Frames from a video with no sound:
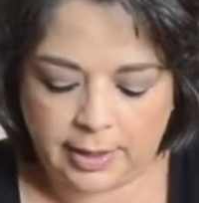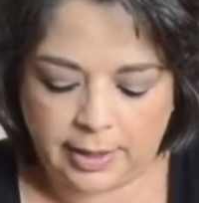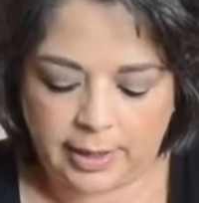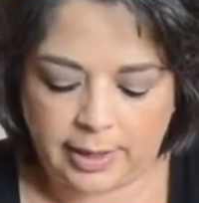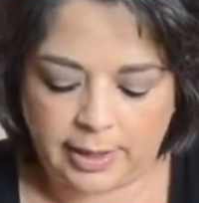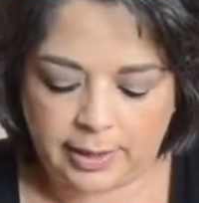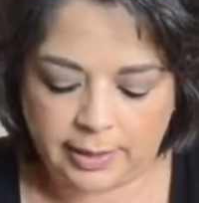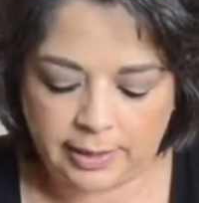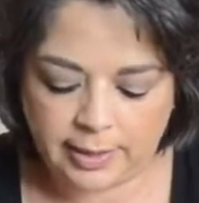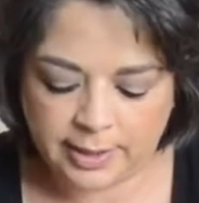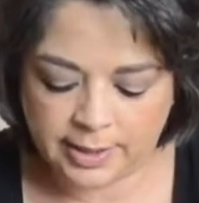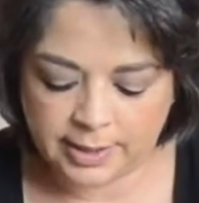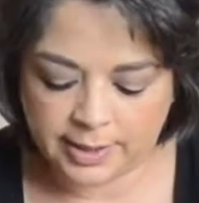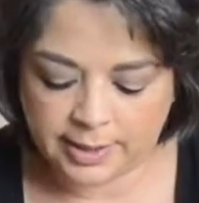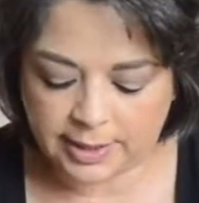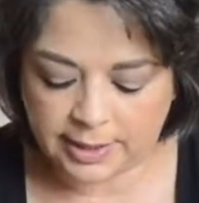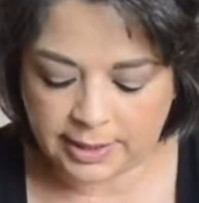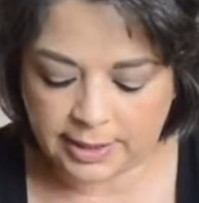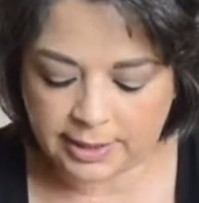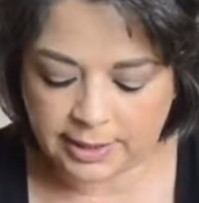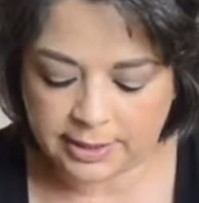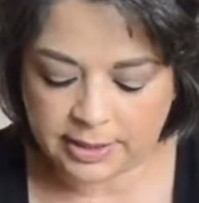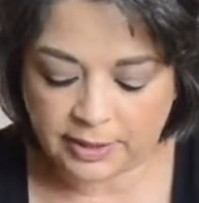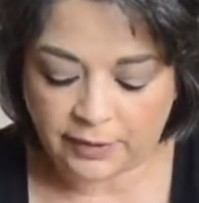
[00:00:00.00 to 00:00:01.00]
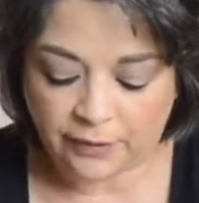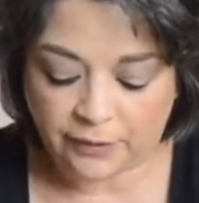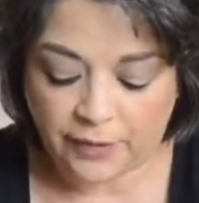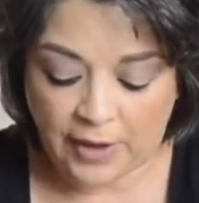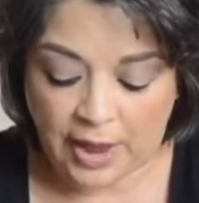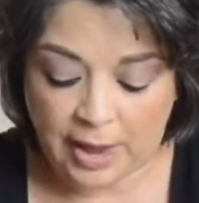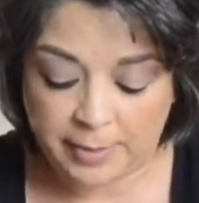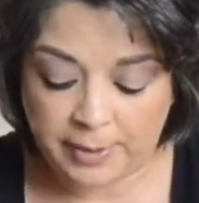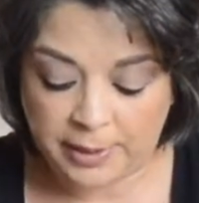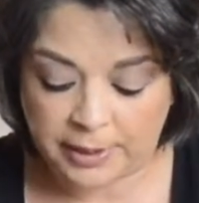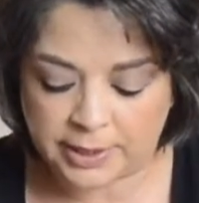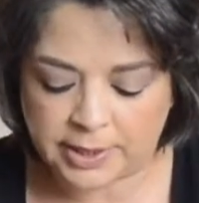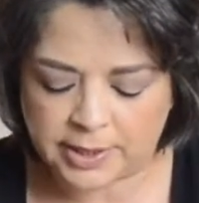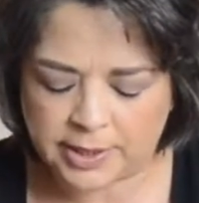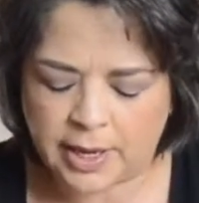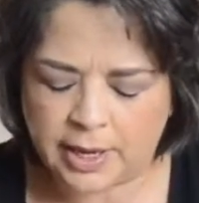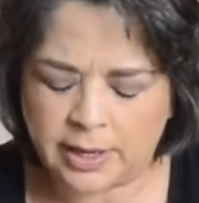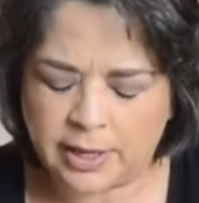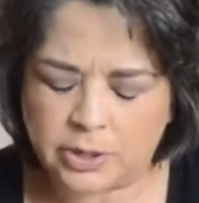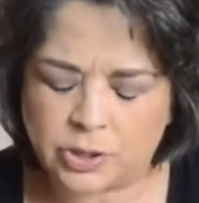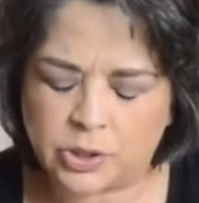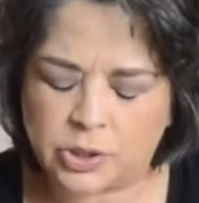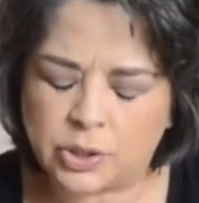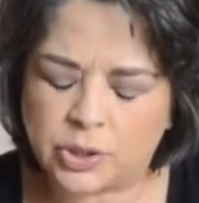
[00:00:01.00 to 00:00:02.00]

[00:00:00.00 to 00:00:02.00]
And this is fabulous, and it's